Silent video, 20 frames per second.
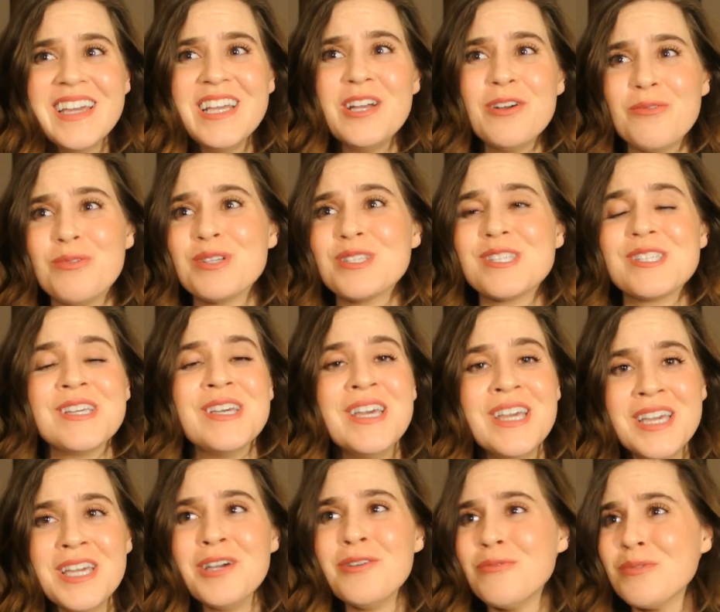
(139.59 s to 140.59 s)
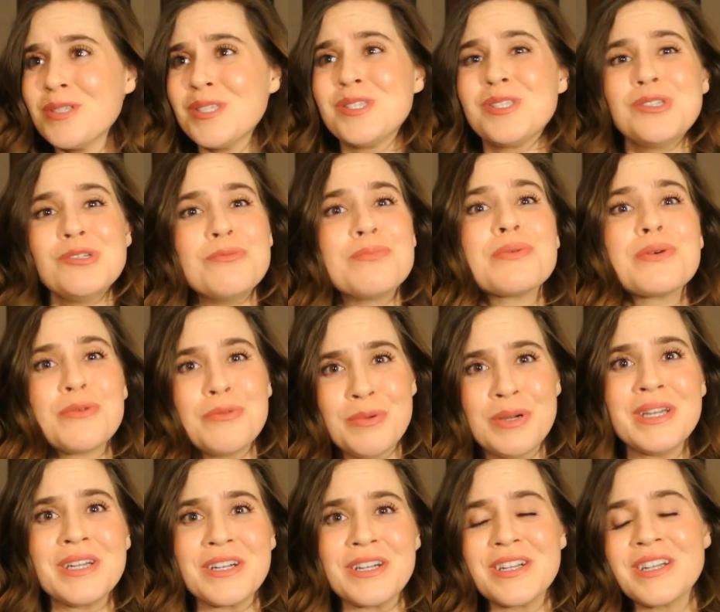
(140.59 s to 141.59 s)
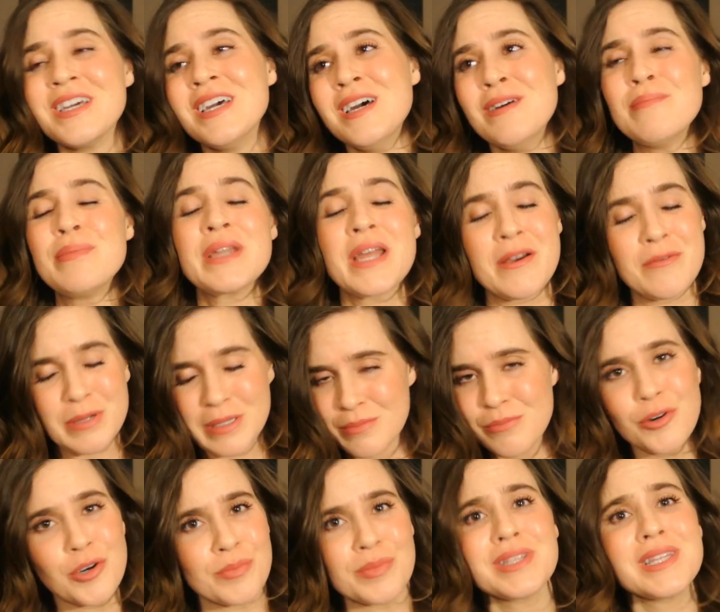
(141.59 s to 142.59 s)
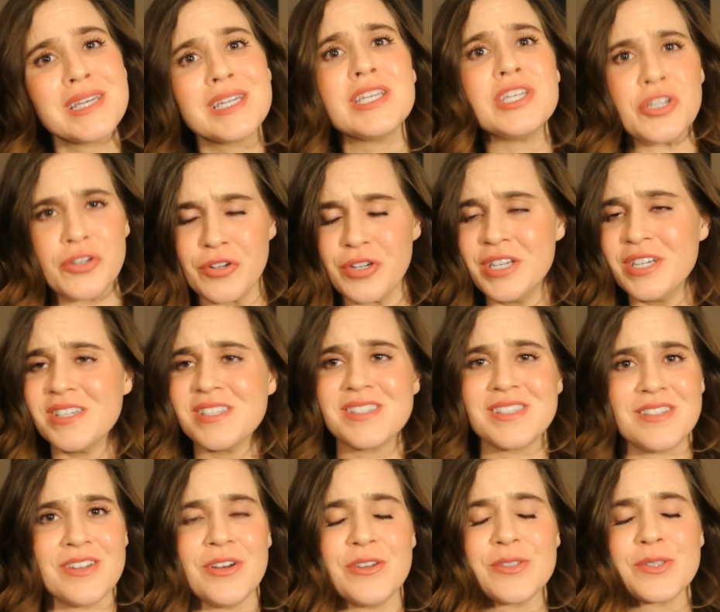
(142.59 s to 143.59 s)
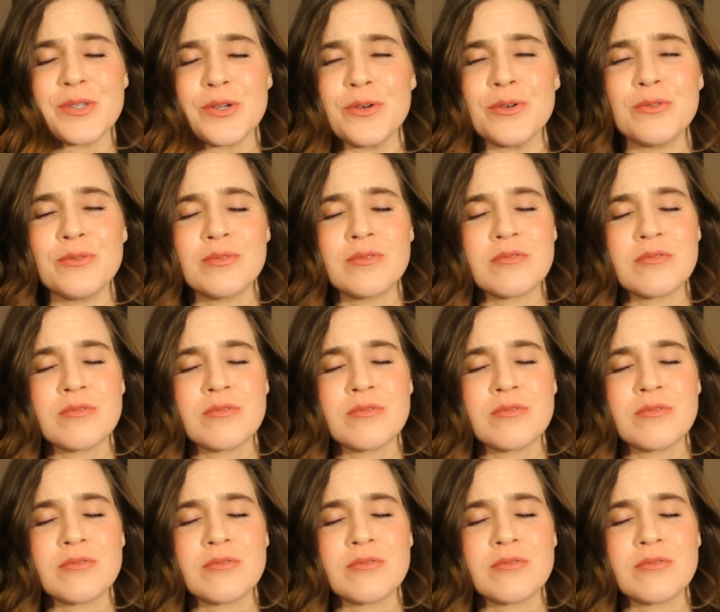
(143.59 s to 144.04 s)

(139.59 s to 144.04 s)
It was weird, but I was morbidly curious and also